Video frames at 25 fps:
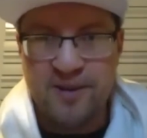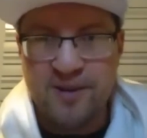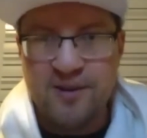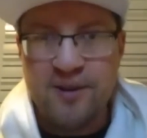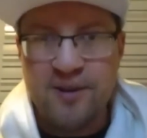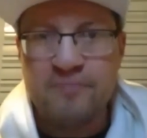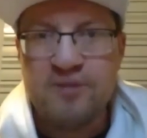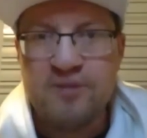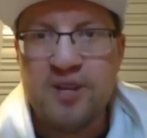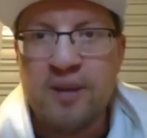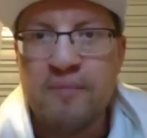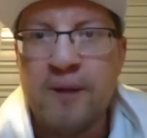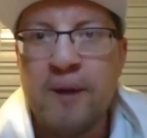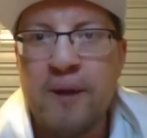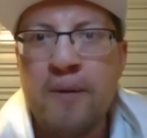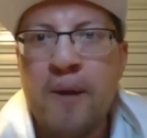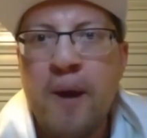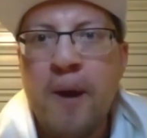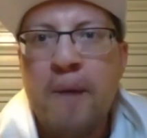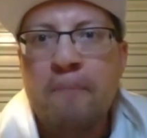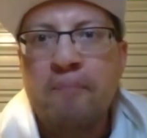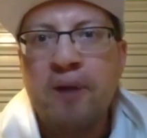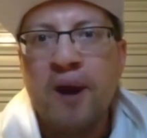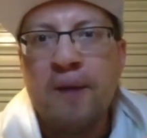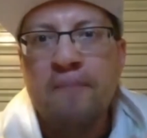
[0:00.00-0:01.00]
You know what I'm talking
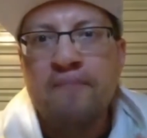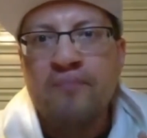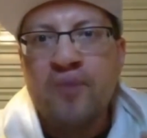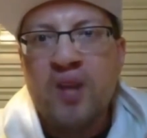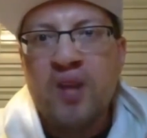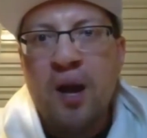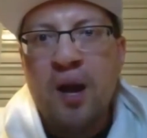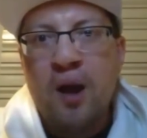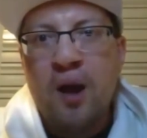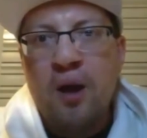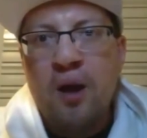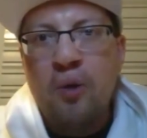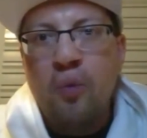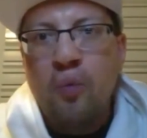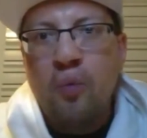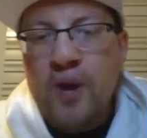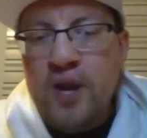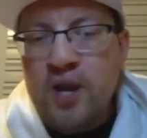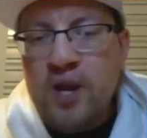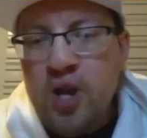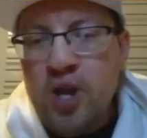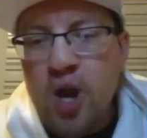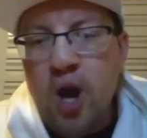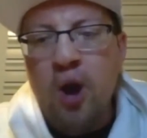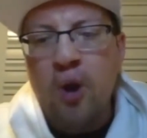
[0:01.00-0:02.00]
about? But
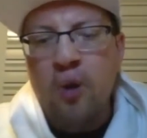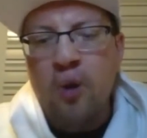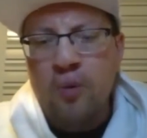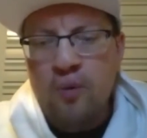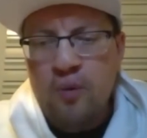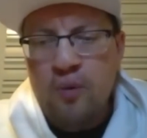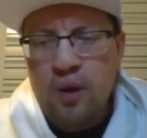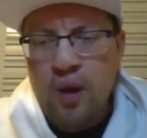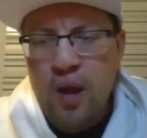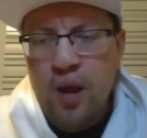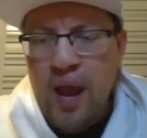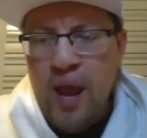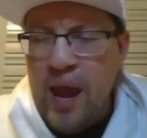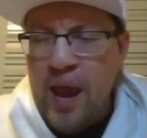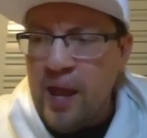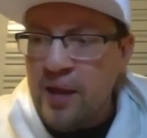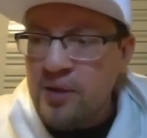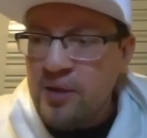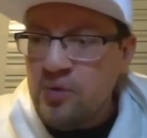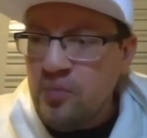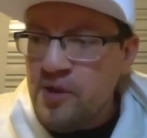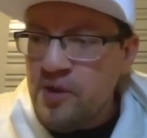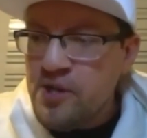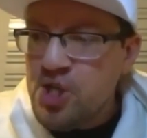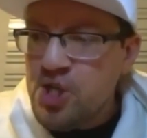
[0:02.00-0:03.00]
we go
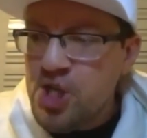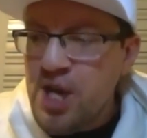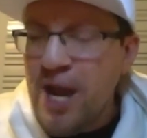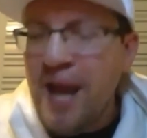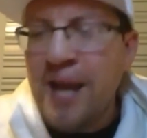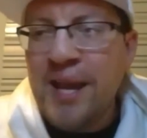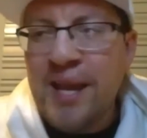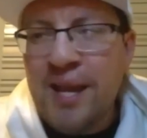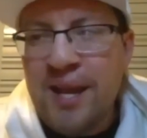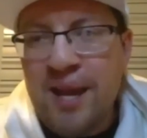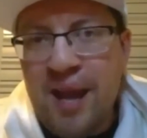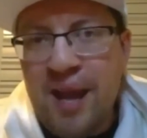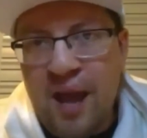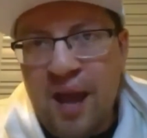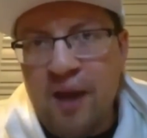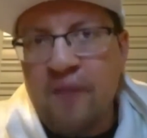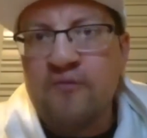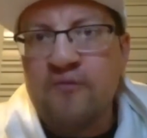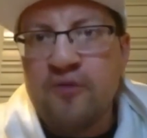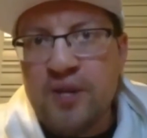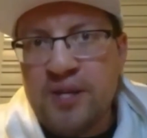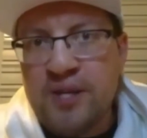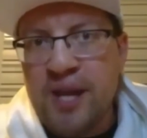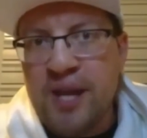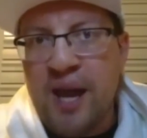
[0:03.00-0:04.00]
and we check in
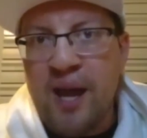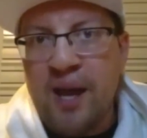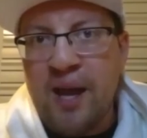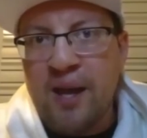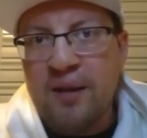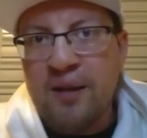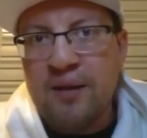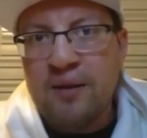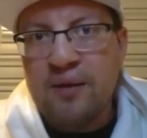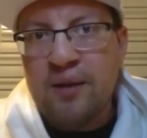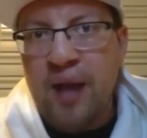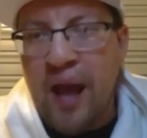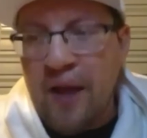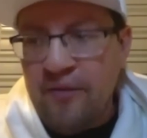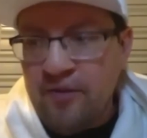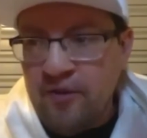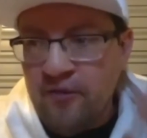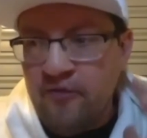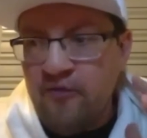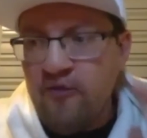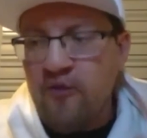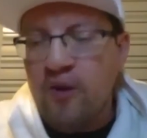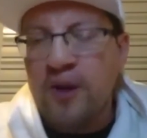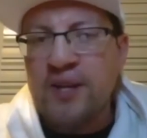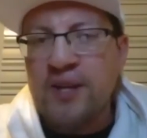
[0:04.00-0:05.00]
every day at the
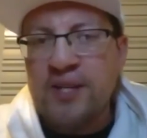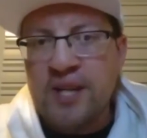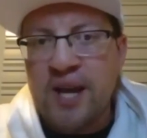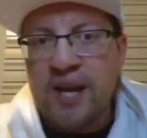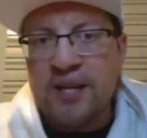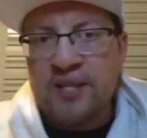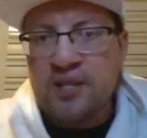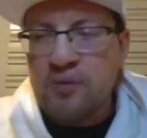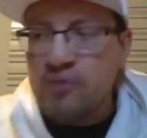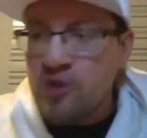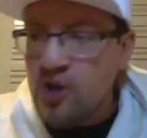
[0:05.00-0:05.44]
front desk.